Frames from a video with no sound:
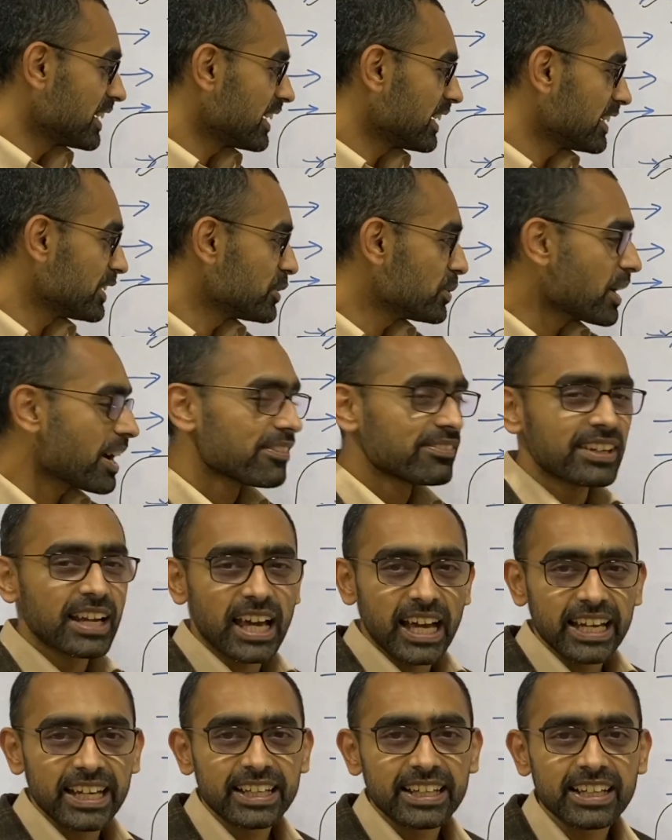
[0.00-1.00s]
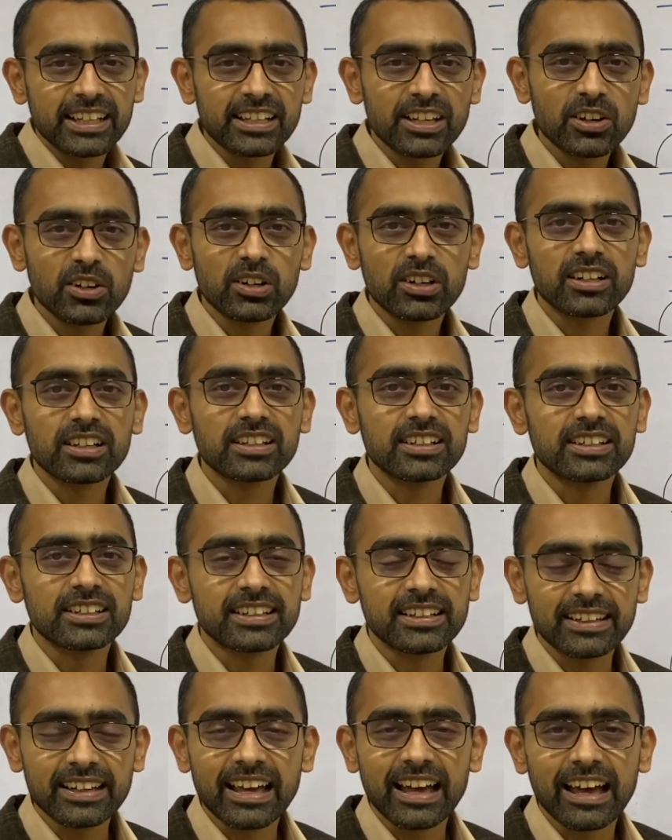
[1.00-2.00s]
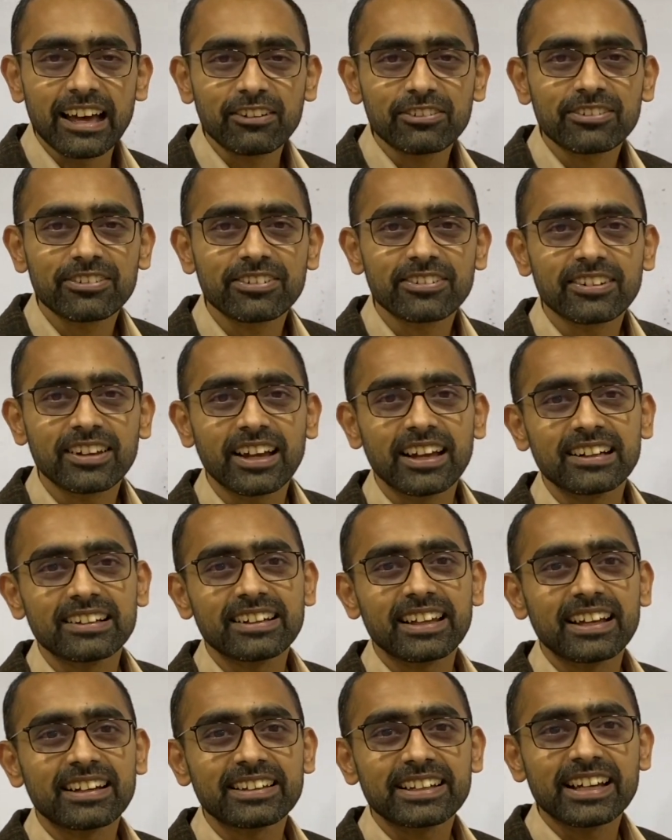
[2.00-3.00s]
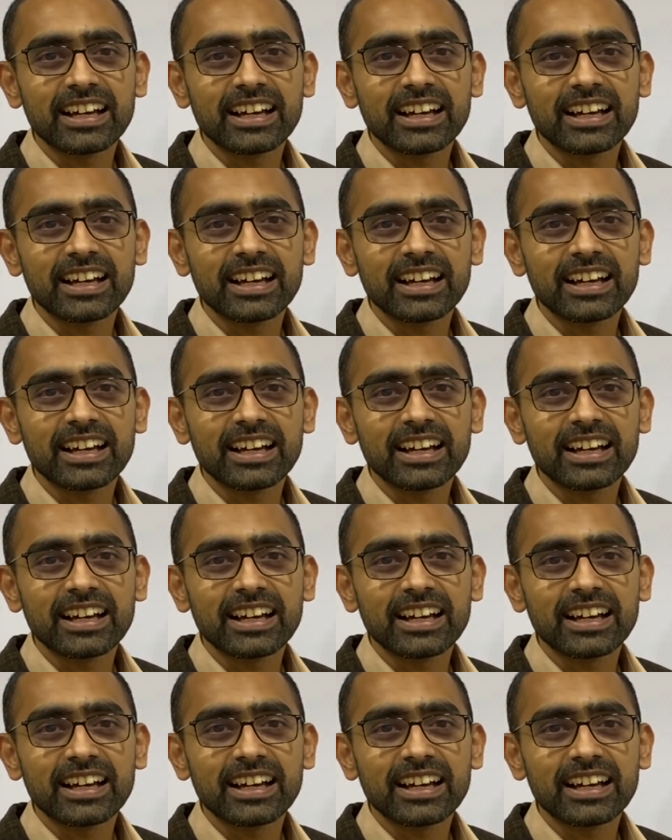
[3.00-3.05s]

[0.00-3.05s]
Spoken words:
you have lied in your DAF, and then the